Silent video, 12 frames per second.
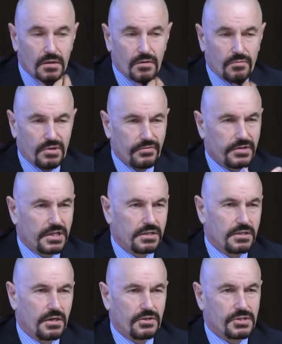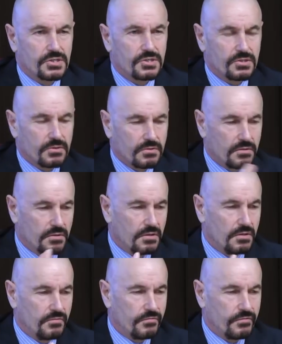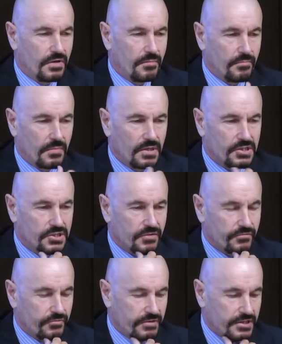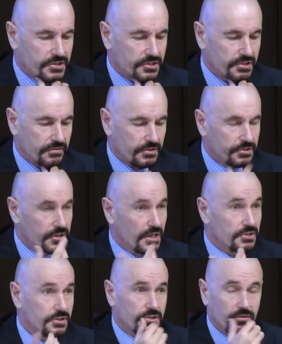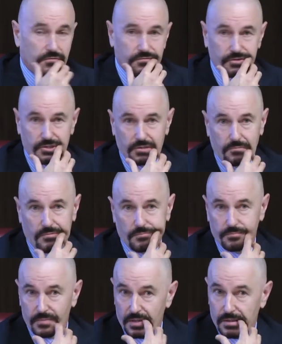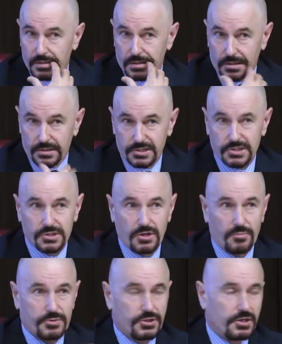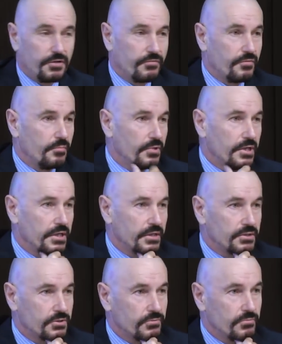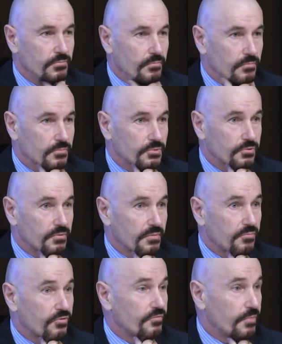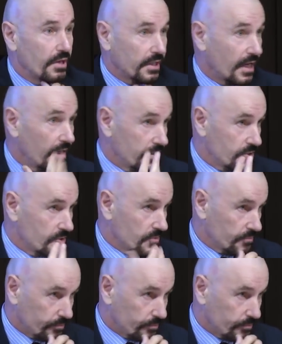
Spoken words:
Whenever you get a notice of a listing for a directions hearing, you should ask yourself, first of all, this is an opportunity for me to improve my case.